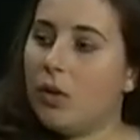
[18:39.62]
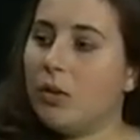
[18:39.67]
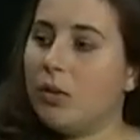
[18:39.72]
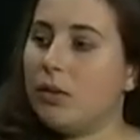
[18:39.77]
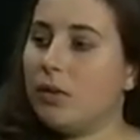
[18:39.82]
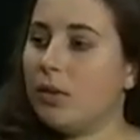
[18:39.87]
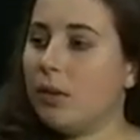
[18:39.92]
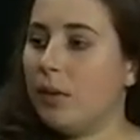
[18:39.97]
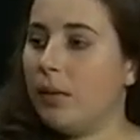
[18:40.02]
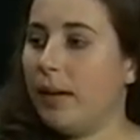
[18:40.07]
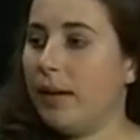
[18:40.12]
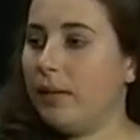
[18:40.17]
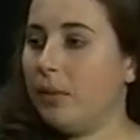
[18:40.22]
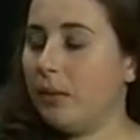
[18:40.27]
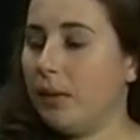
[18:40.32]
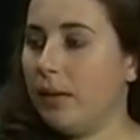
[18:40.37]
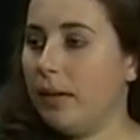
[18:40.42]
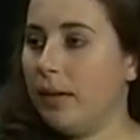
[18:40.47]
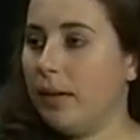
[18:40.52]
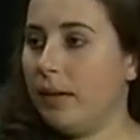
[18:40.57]
So that's a
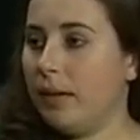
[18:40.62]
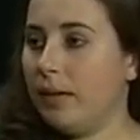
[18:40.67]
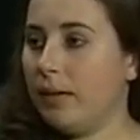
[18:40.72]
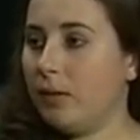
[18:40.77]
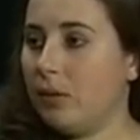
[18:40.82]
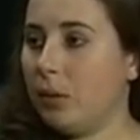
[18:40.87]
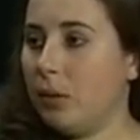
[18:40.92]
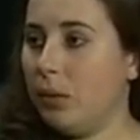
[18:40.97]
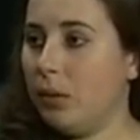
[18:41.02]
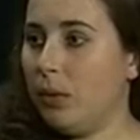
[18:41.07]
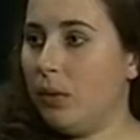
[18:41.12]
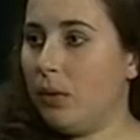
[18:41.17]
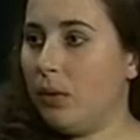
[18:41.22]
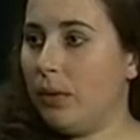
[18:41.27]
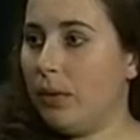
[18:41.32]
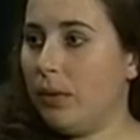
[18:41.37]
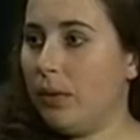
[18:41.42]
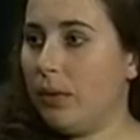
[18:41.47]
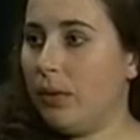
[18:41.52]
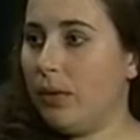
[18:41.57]
really nice tool
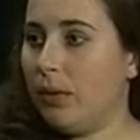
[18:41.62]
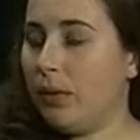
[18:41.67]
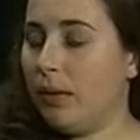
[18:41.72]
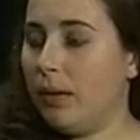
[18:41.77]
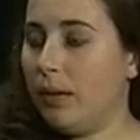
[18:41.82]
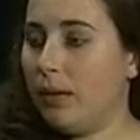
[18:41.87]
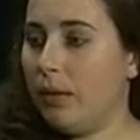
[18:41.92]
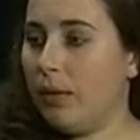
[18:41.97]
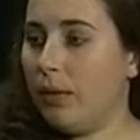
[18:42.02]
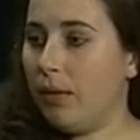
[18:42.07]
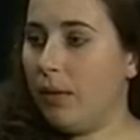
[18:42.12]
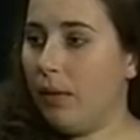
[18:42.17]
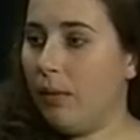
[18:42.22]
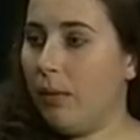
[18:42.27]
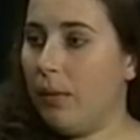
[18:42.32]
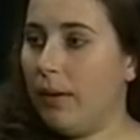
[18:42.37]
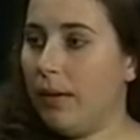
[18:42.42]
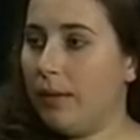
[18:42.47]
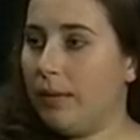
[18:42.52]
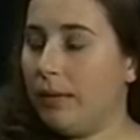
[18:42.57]
for, yeah. you know, if your loved
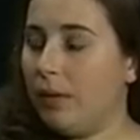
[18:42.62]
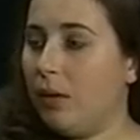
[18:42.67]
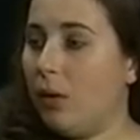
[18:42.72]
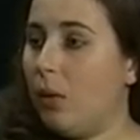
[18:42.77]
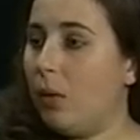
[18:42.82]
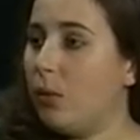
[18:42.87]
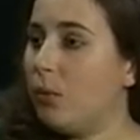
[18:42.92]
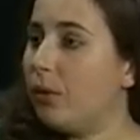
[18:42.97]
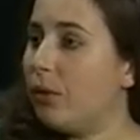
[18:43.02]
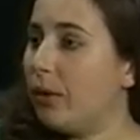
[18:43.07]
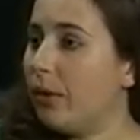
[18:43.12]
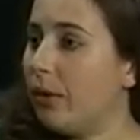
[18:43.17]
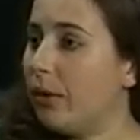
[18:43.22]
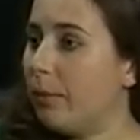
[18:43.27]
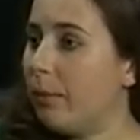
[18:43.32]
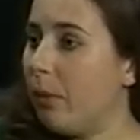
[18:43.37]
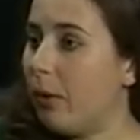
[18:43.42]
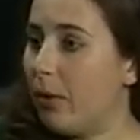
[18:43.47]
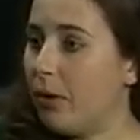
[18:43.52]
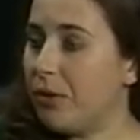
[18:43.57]
one is alone for a
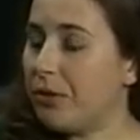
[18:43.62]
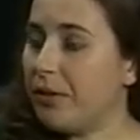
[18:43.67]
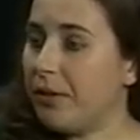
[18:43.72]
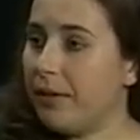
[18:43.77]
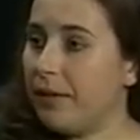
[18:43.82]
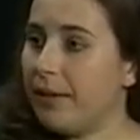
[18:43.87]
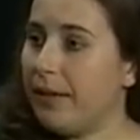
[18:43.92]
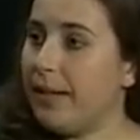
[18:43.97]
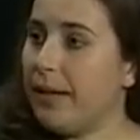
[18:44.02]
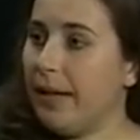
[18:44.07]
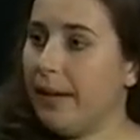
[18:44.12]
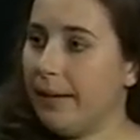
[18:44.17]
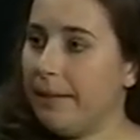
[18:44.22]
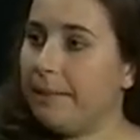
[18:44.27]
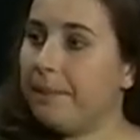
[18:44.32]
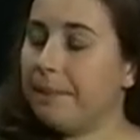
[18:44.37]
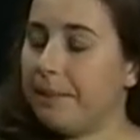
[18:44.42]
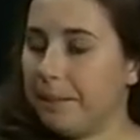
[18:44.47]
good portion of the day.